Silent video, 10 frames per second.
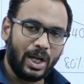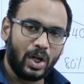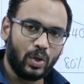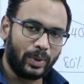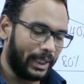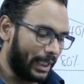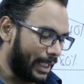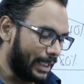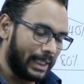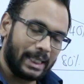looking
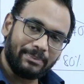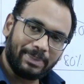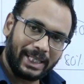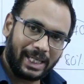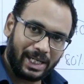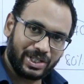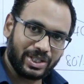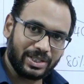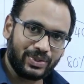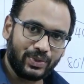at
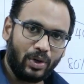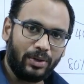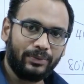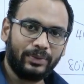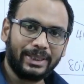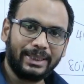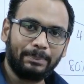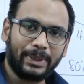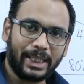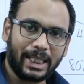implications of a
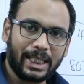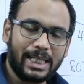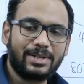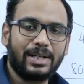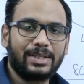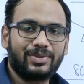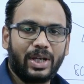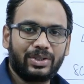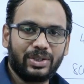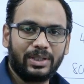particular
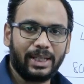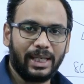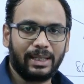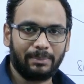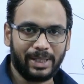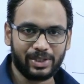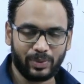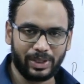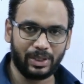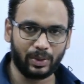transaction taking place
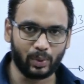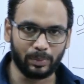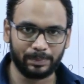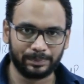within a group.